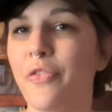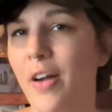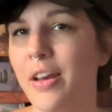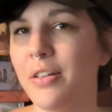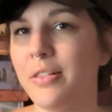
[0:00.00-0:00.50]

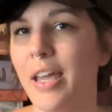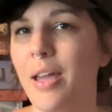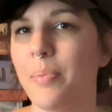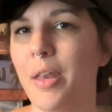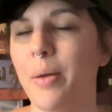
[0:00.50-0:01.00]
final
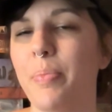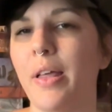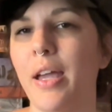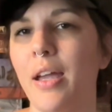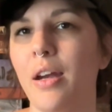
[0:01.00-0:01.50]
game that I
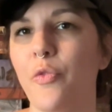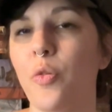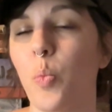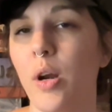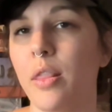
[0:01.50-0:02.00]
played
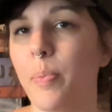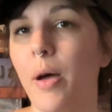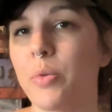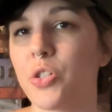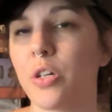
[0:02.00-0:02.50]
from one of the
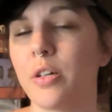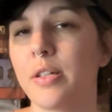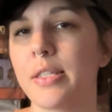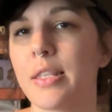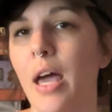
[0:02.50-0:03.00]

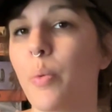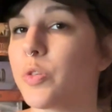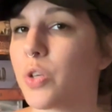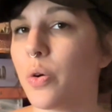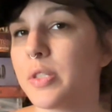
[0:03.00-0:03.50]
publishers that was
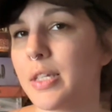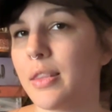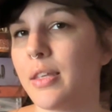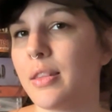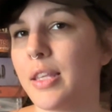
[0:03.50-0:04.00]
hosting
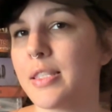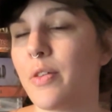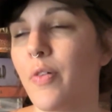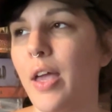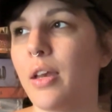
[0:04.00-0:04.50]
this
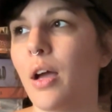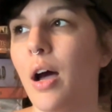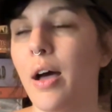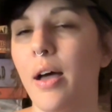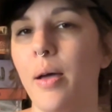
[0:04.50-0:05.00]
event
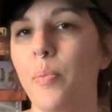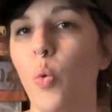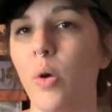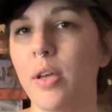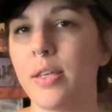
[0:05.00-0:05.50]

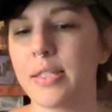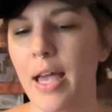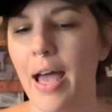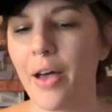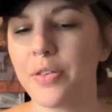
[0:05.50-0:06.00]
was
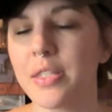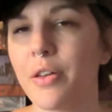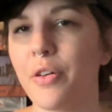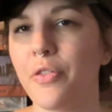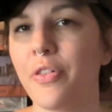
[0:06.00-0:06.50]
House
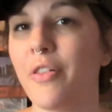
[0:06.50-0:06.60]
of